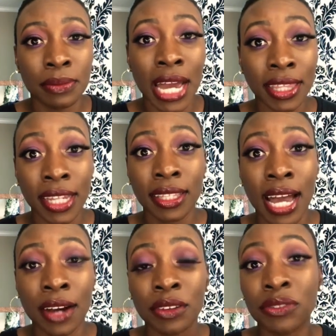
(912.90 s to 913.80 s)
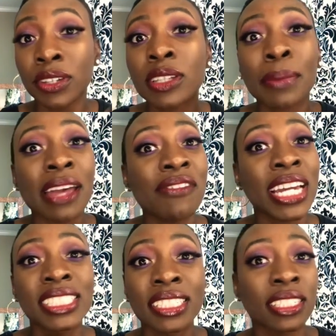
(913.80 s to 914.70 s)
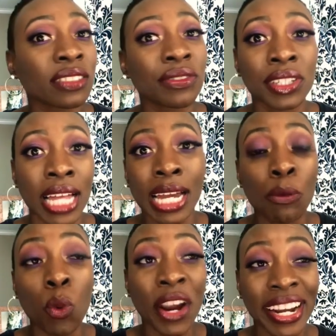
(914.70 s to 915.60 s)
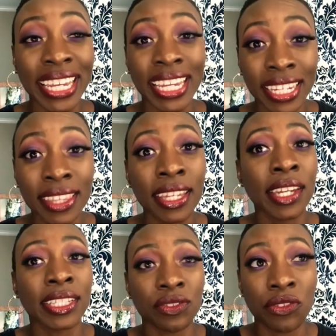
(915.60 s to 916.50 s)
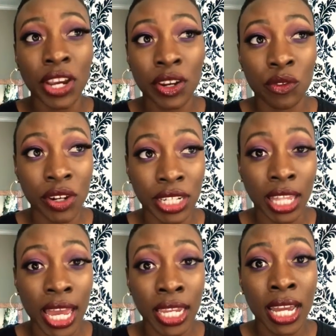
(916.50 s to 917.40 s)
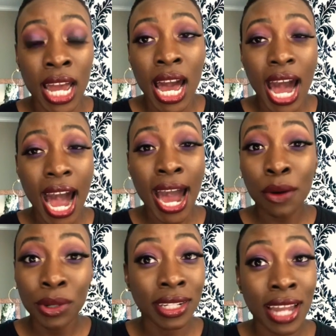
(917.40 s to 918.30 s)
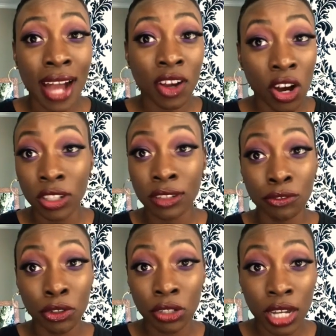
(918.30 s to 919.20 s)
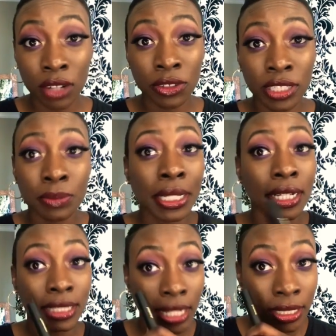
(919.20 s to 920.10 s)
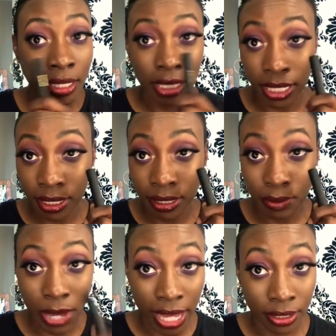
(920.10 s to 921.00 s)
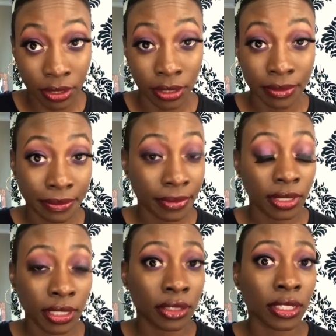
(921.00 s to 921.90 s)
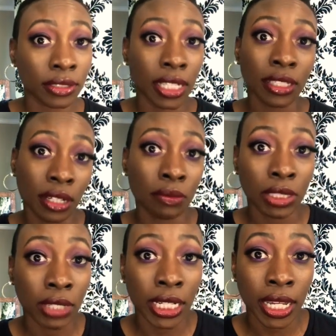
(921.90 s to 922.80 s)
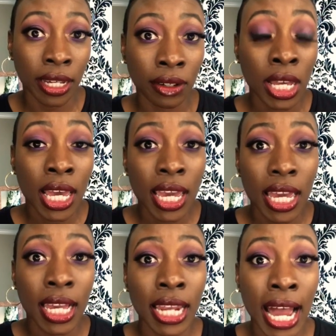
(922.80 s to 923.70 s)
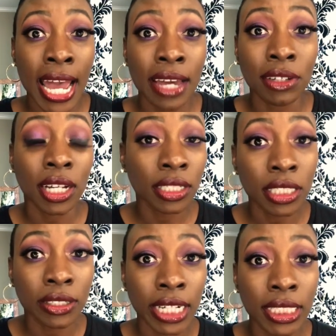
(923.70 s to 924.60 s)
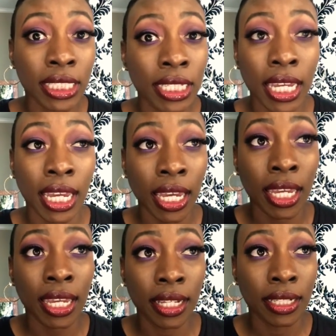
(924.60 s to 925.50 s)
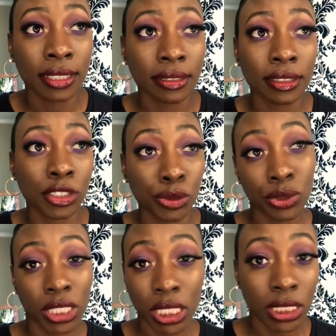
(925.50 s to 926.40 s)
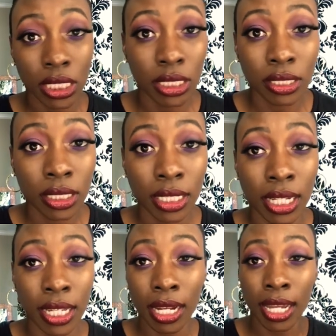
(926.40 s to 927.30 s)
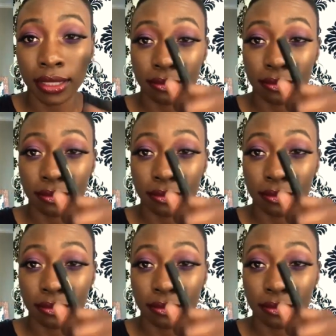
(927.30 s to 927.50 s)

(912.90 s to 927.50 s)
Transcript: I like how it feels on my face. It doesn't feel like I'm wearing anything. It's very, very light. I would not call it full coverage because, honey, like these bags are, they're telling on me right now, and I have color corrected and used concealer, and I